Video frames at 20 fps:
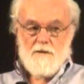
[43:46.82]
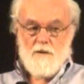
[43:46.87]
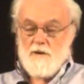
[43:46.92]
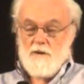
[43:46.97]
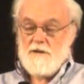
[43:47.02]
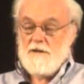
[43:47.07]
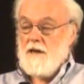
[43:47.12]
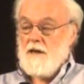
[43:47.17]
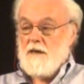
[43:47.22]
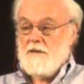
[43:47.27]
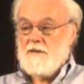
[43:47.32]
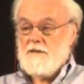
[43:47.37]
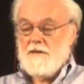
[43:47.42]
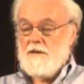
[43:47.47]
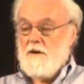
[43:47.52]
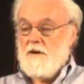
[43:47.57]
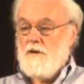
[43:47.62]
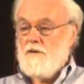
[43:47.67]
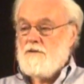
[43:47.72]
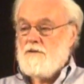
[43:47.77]

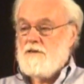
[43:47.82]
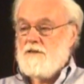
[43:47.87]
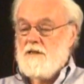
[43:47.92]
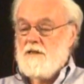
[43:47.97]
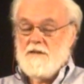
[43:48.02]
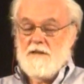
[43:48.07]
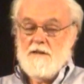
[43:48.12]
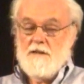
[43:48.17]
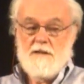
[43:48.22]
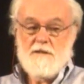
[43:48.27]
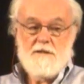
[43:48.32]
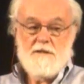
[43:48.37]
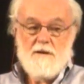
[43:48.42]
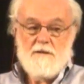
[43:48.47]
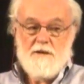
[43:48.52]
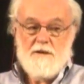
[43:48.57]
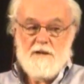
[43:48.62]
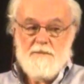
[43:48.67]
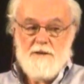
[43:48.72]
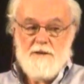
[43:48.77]
Organising a whole city is
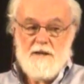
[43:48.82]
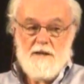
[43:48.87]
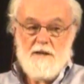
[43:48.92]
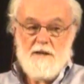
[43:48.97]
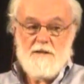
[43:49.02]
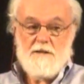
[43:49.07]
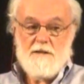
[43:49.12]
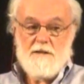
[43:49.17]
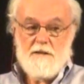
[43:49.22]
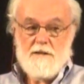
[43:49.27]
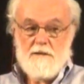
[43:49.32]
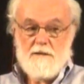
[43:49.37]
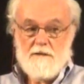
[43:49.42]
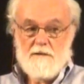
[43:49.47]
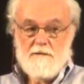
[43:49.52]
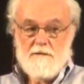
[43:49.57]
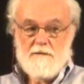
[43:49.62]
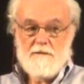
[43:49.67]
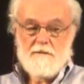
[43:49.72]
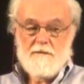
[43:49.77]
not going to be easy.